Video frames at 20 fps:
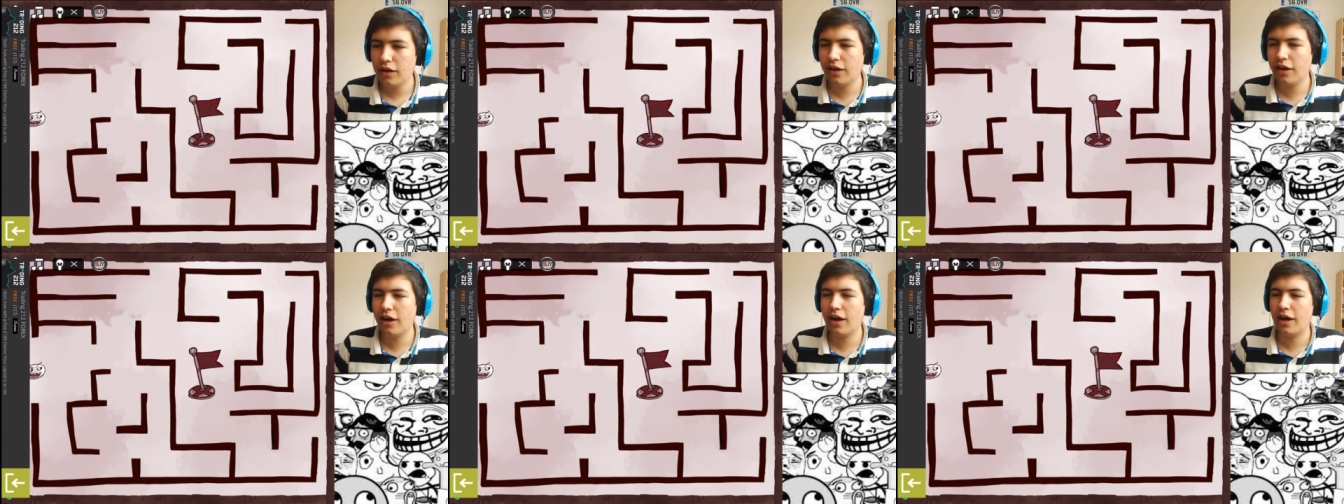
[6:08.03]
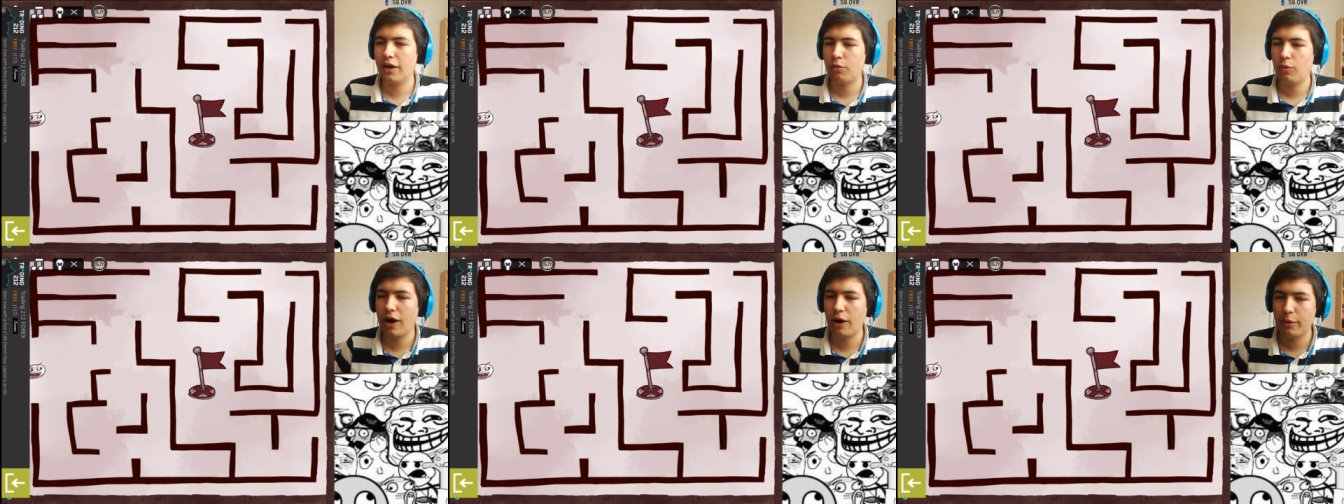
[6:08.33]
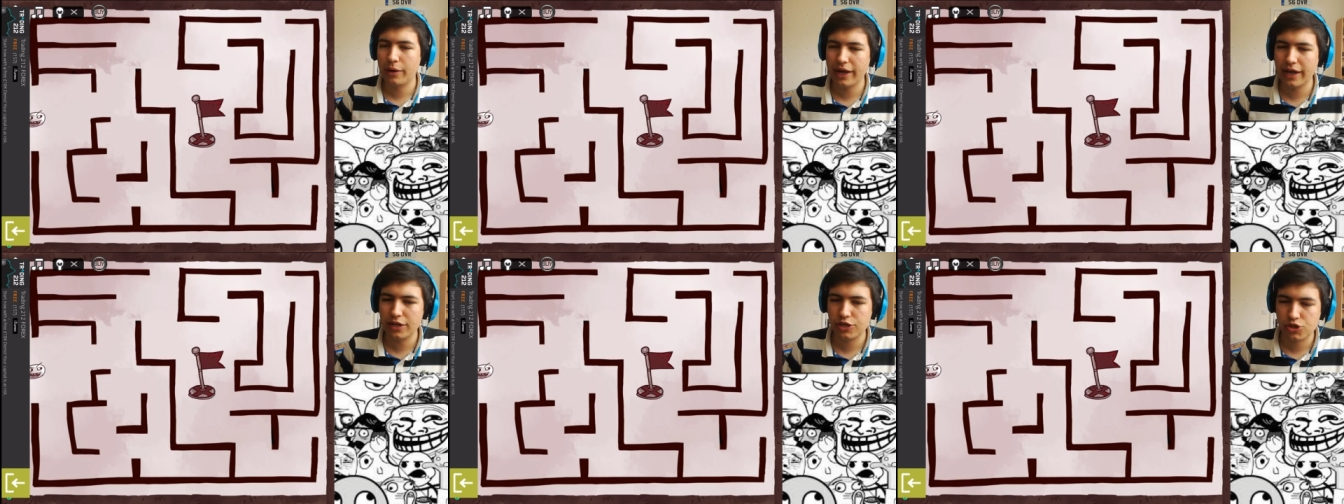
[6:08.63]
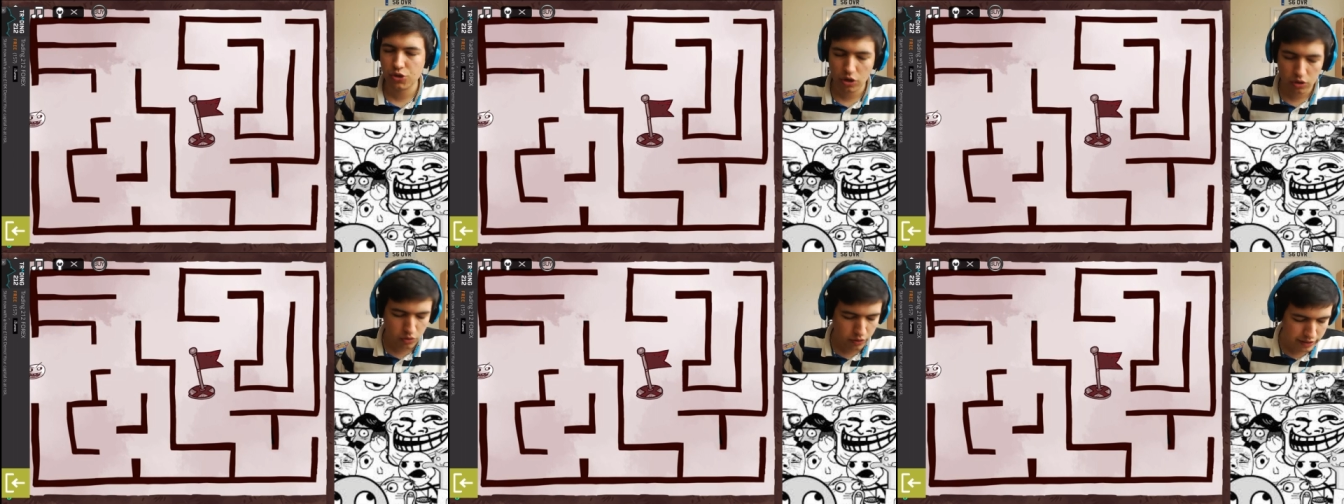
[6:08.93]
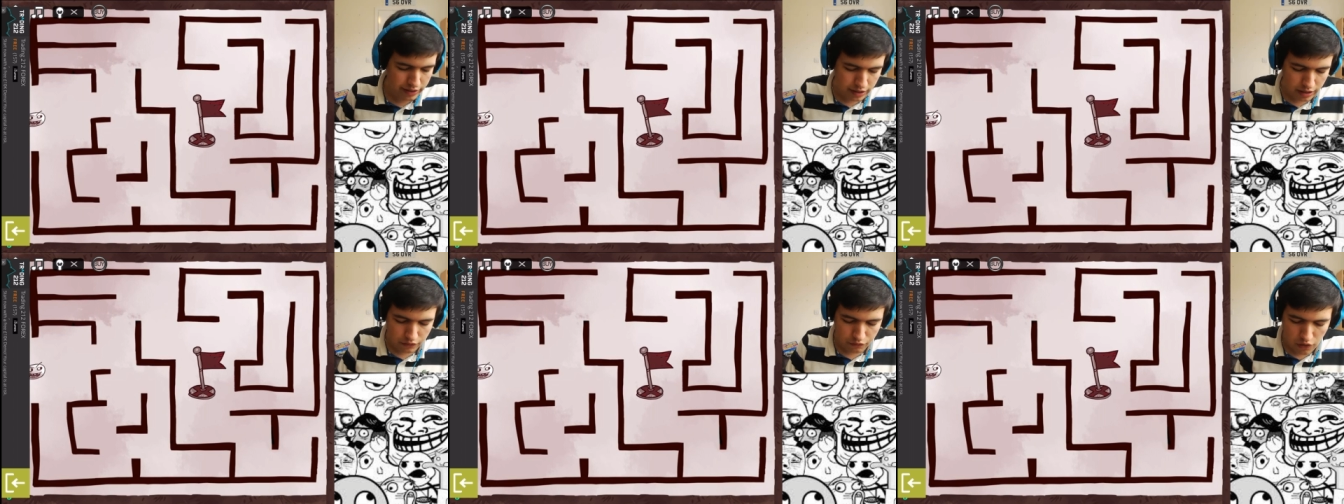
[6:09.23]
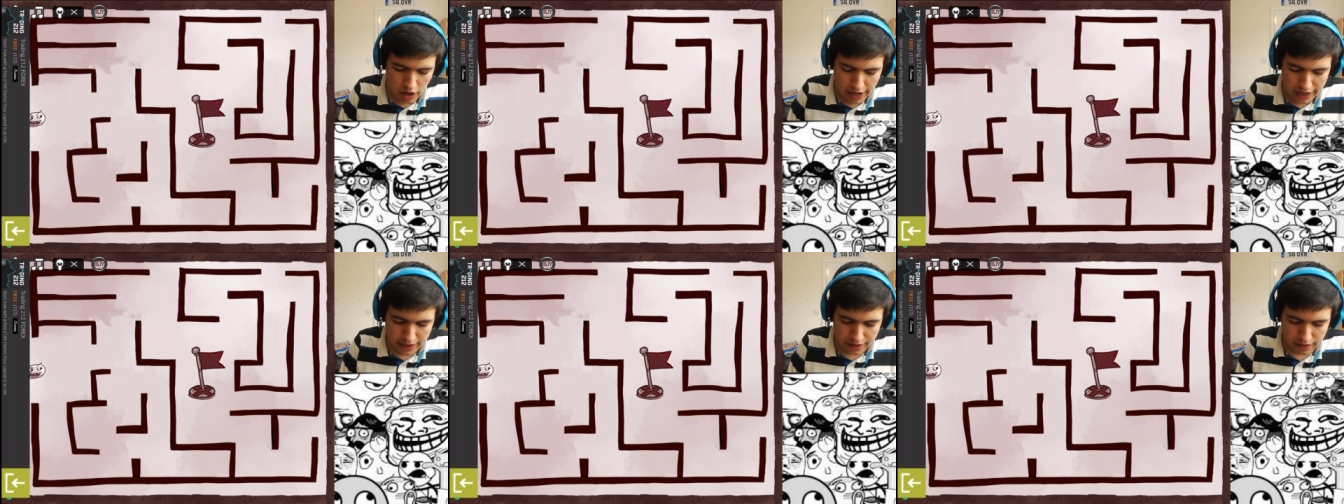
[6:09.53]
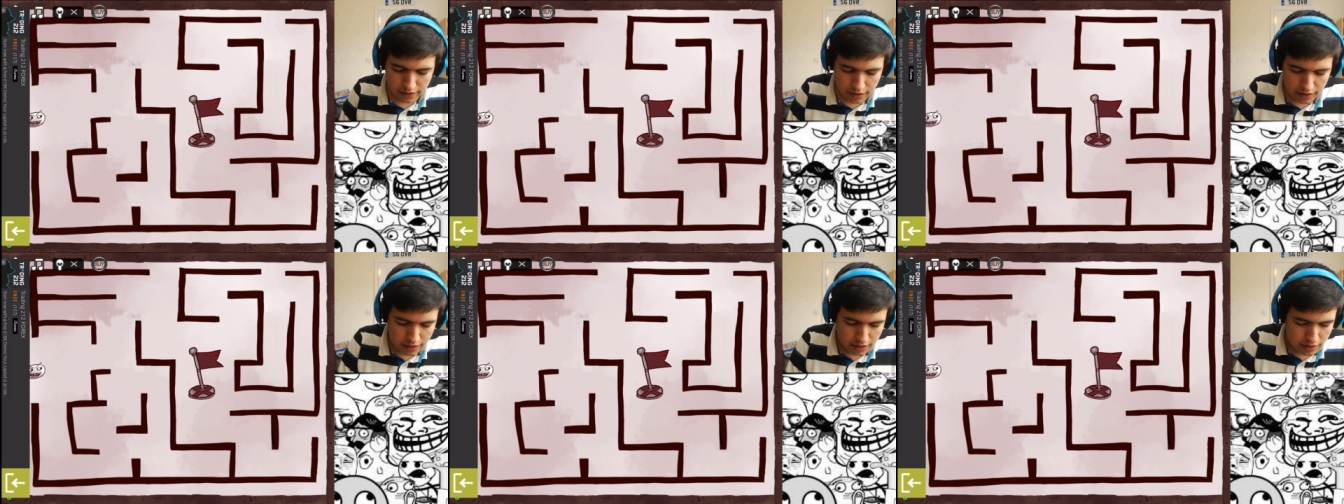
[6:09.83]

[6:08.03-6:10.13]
Ugh, ah, well, we're getting trolled quite a lot. Right.